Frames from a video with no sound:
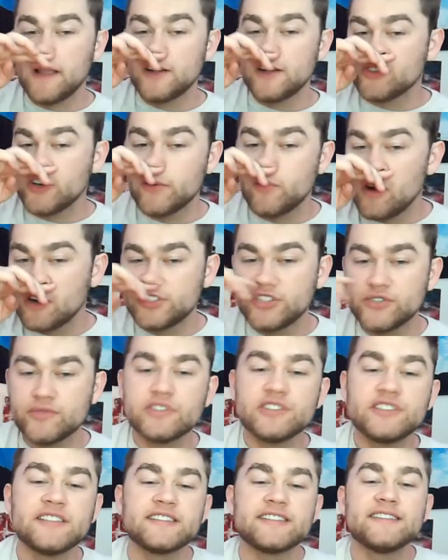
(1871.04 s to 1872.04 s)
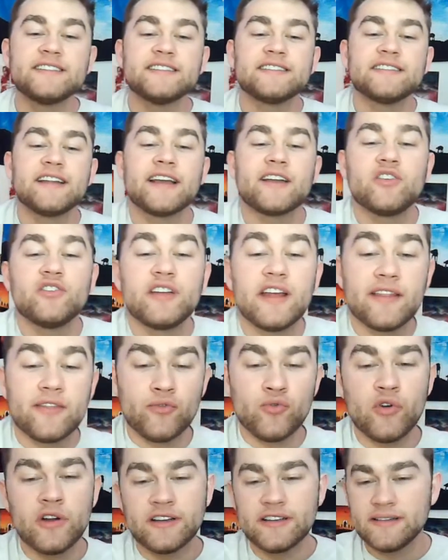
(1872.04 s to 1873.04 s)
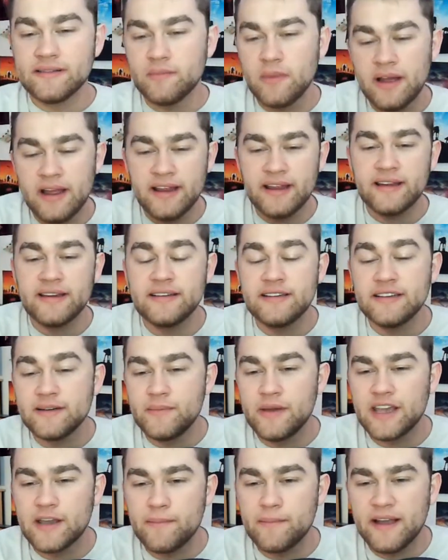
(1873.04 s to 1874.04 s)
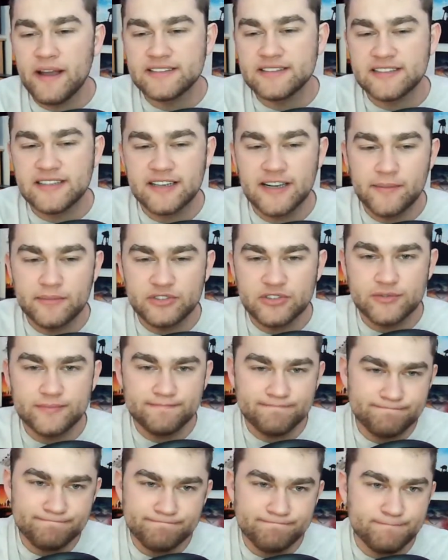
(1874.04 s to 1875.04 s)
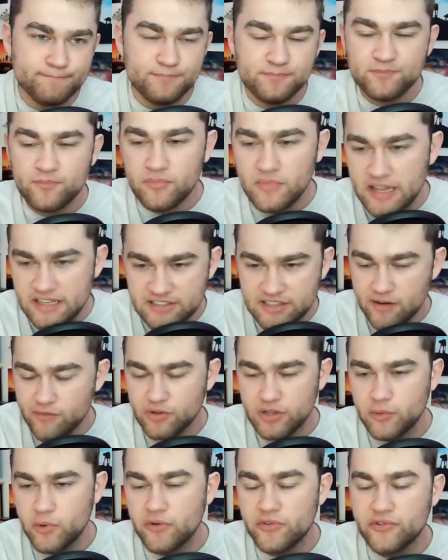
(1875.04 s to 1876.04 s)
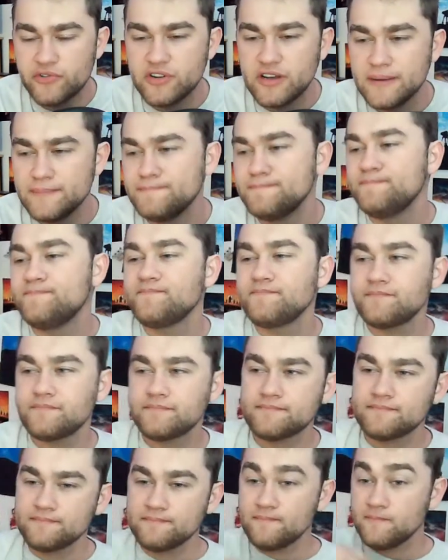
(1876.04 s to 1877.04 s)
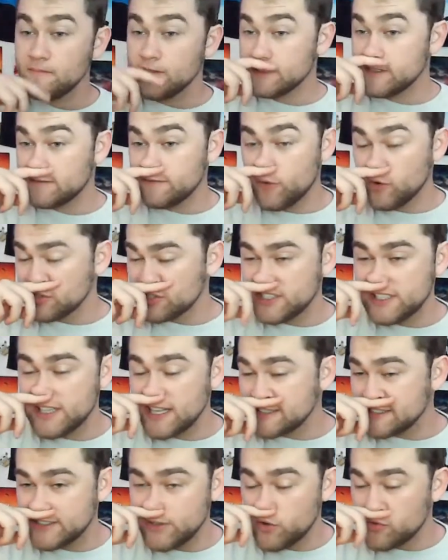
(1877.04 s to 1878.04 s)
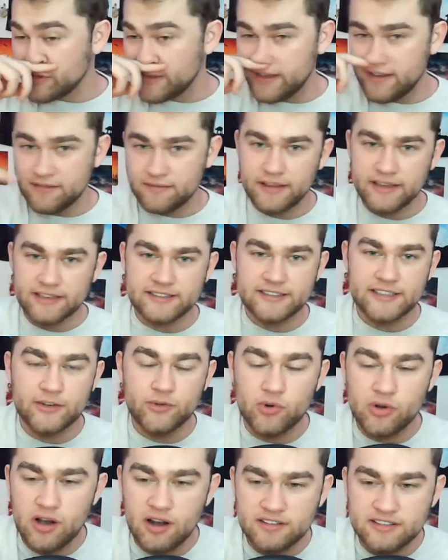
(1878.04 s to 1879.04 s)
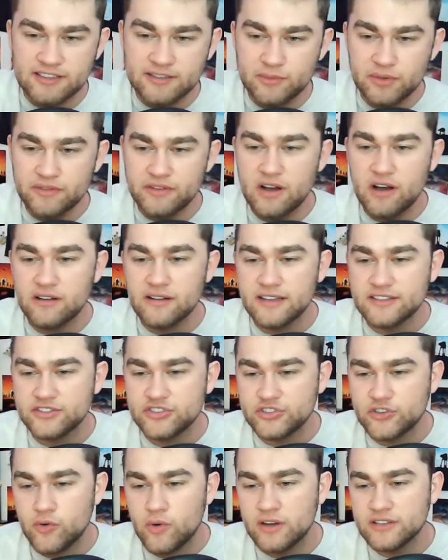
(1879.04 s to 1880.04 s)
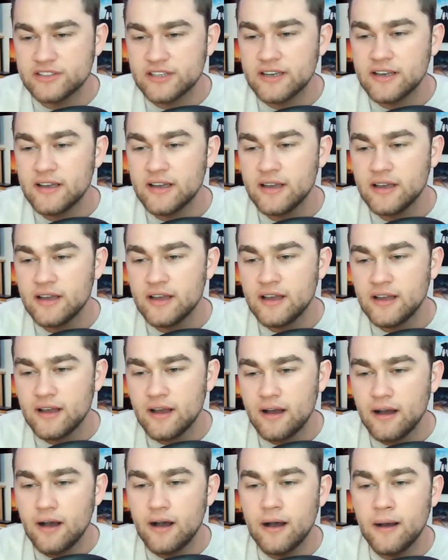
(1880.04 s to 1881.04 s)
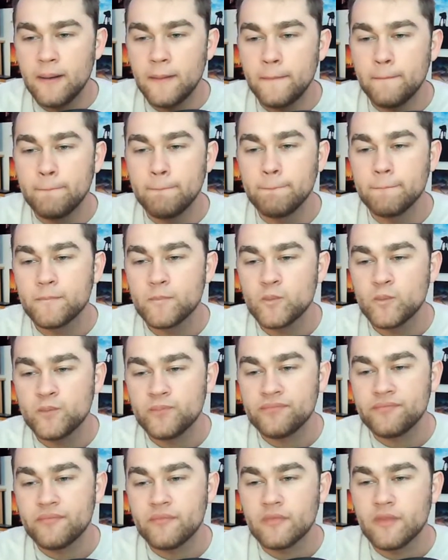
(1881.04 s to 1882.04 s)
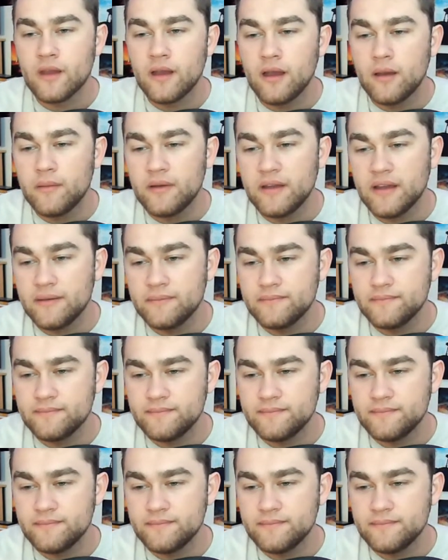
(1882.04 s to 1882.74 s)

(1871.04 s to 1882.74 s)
I tried watching Resistance and I couldn't get through it. I didn't make it past the second episode. It's not really worth your time. It's unfortunate that's the only sequel content we've gotten that's show-wise. Yeah.